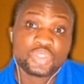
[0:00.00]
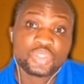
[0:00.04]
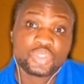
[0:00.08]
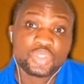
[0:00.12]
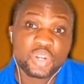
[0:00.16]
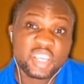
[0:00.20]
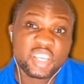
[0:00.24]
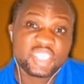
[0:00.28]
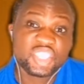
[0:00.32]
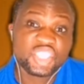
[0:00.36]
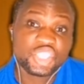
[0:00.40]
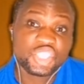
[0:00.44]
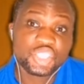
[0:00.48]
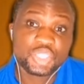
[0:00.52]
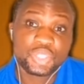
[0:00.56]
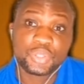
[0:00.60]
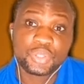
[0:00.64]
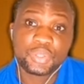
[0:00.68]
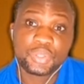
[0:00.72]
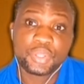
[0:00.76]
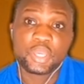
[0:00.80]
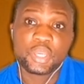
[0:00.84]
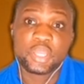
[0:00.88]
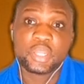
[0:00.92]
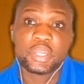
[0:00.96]

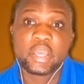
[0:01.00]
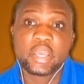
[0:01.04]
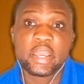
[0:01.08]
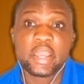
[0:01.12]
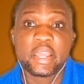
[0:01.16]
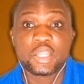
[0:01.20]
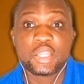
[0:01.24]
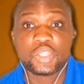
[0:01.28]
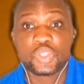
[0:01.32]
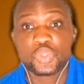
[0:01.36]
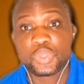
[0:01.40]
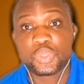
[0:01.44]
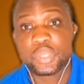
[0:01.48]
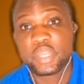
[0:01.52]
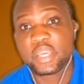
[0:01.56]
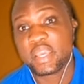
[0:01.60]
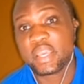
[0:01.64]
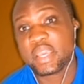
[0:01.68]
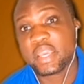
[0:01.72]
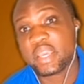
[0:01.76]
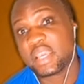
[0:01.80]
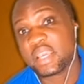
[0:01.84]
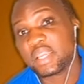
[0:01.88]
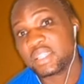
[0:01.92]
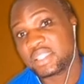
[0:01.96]
transitioning into
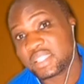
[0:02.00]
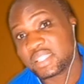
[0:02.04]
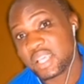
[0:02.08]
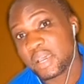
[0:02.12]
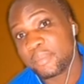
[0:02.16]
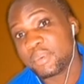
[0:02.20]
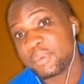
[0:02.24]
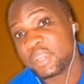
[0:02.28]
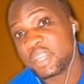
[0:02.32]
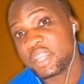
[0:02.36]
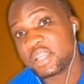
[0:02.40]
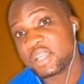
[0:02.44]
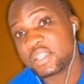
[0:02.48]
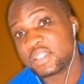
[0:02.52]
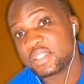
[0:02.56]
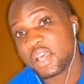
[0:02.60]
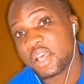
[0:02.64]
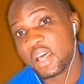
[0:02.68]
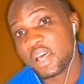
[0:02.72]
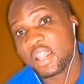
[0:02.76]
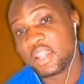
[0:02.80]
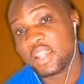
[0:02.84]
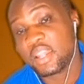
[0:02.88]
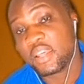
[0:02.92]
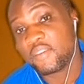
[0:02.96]
the intermediate
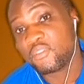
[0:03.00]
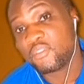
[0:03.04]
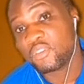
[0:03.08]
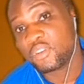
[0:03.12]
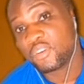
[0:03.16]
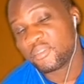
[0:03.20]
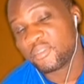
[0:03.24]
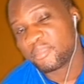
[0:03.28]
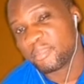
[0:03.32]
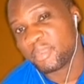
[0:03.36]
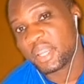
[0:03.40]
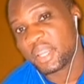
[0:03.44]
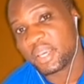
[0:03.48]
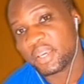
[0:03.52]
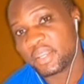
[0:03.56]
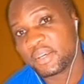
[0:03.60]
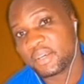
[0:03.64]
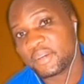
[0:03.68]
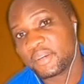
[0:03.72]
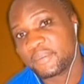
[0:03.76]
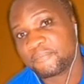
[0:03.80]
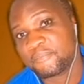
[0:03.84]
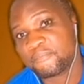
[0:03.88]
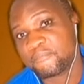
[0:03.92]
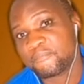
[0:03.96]
level of playing,